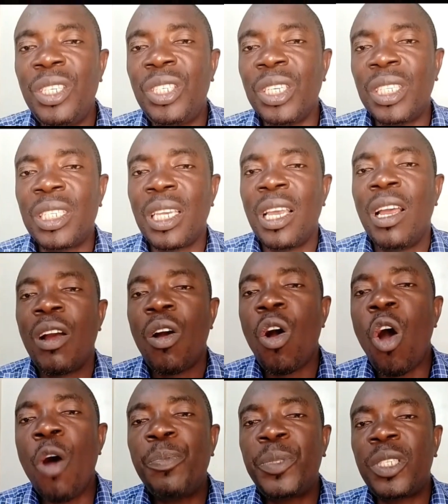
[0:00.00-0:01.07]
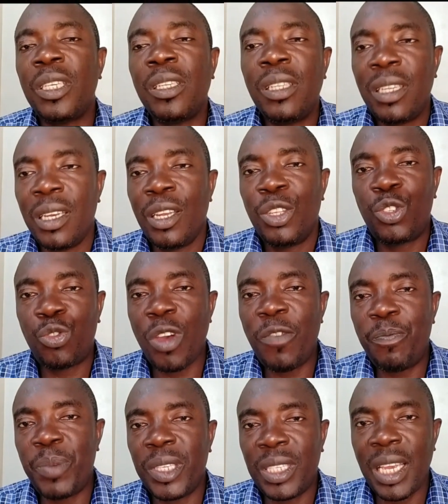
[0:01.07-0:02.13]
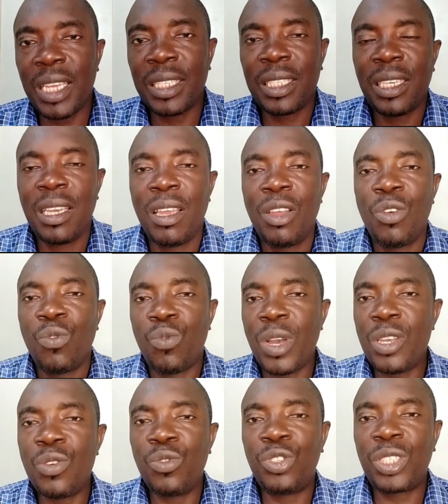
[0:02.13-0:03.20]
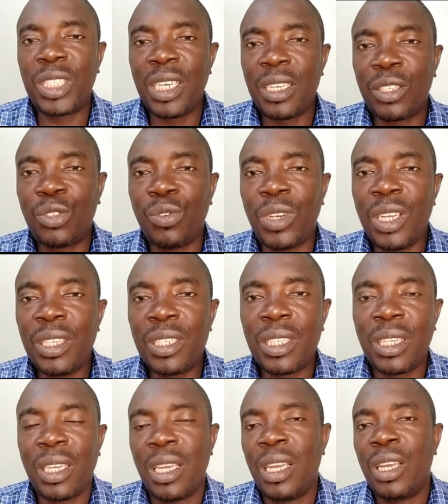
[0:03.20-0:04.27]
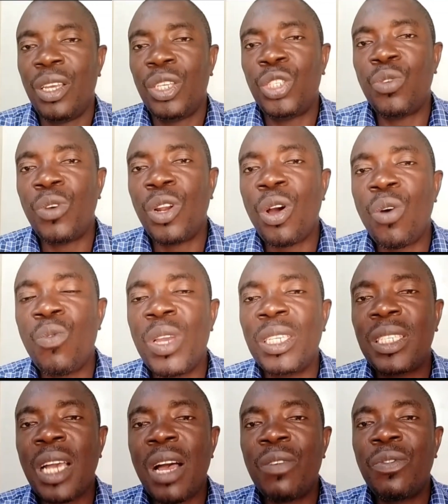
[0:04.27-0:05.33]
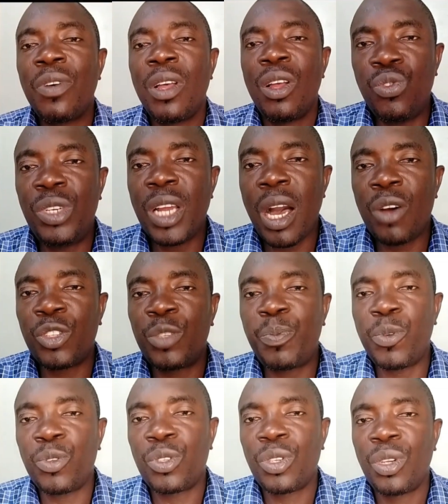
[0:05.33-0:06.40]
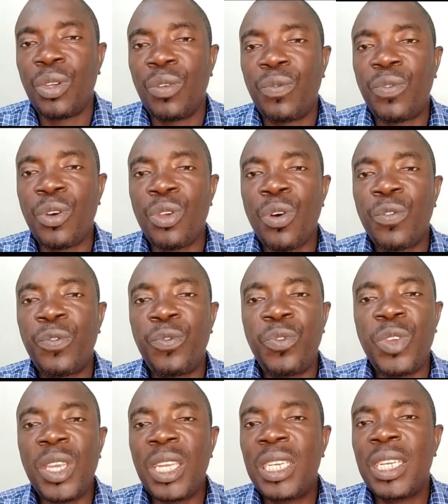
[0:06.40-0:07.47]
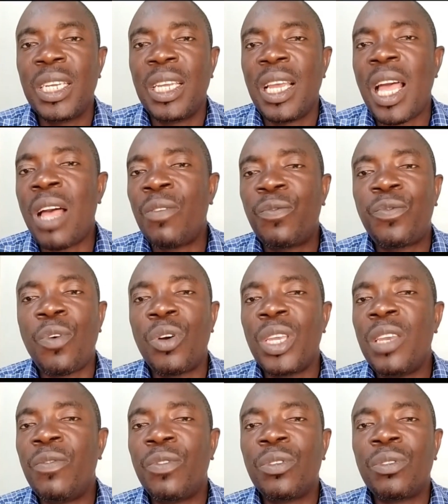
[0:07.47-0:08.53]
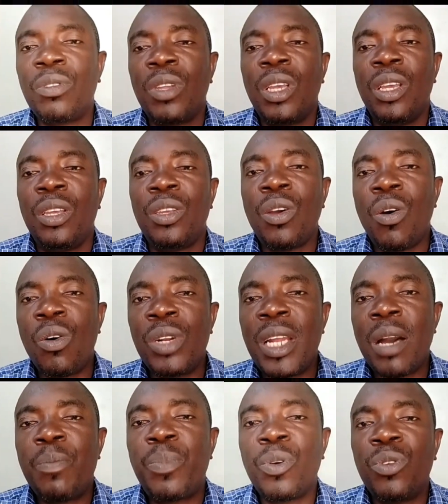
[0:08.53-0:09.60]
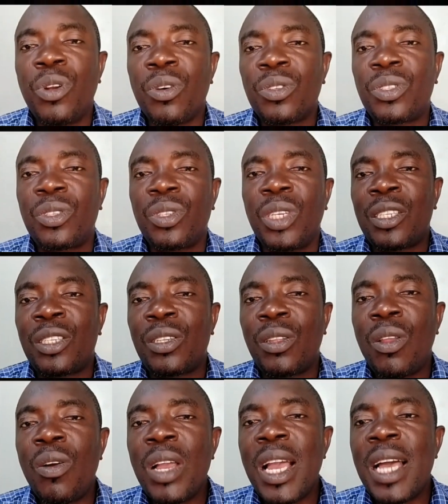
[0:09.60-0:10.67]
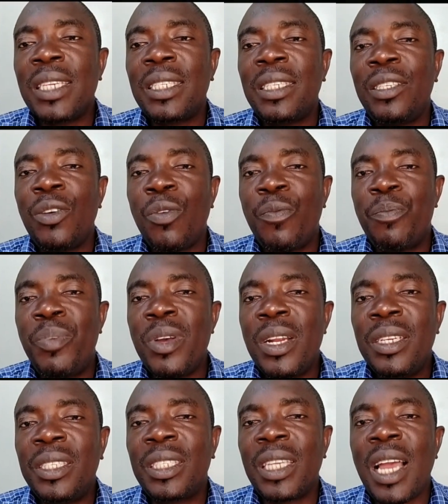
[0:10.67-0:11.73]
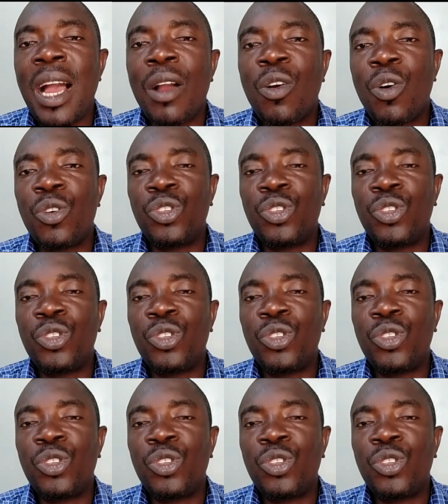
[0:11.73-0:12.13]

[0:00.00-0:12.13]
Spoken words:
digit, up till 12%. When you stick to this, you will always have good output for your feed and for even the other products. As long as your birds are